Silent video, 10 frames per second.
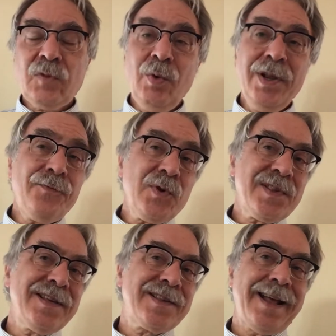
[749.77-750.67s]
One of the
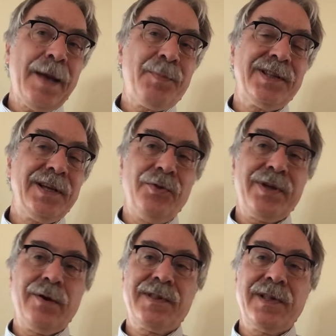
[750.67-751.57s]
first things that happened at the
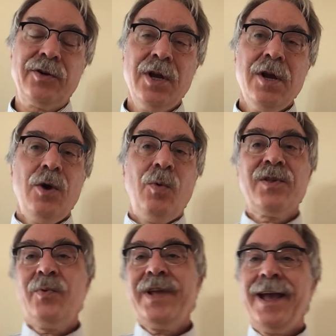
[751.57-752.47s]
healthcare center was
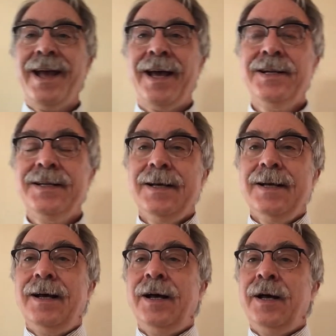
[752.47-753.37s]
that we had
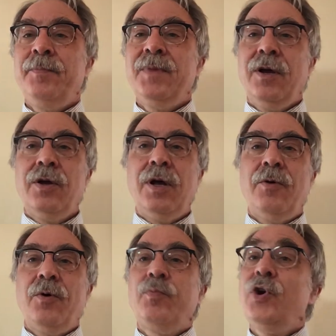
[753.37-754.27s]
um,
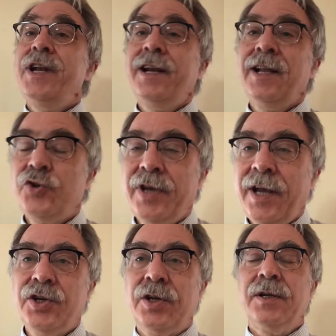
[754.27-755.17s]
uh, prenatal
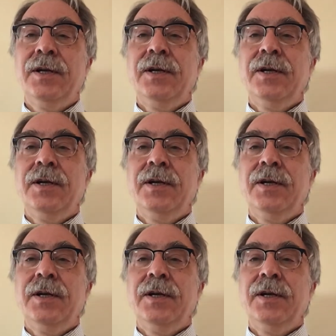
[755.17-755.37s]
education.